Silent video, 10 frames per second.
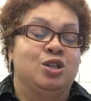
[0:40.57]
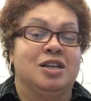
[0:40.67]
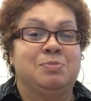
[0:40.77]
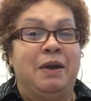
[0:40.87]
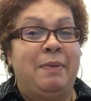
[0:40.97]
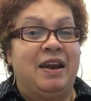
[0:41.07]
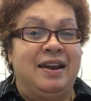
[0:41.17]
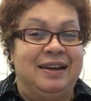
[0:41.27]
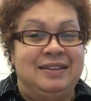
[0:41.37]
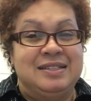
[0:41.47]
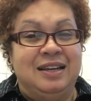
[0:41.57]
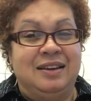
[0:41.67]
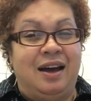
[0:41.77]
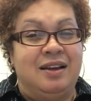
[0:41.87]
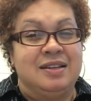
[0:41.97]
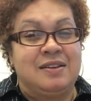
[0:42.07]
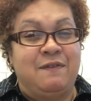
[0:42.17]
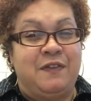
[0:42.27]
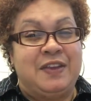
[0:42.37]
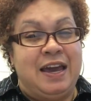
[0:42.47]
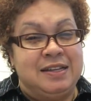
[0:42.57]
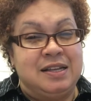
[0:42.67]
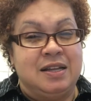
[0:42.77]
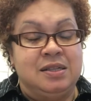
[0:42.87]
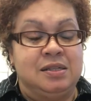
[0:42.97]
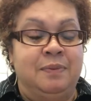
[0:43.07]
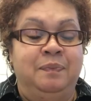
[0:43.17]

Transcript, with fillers: So I spent about $19.58,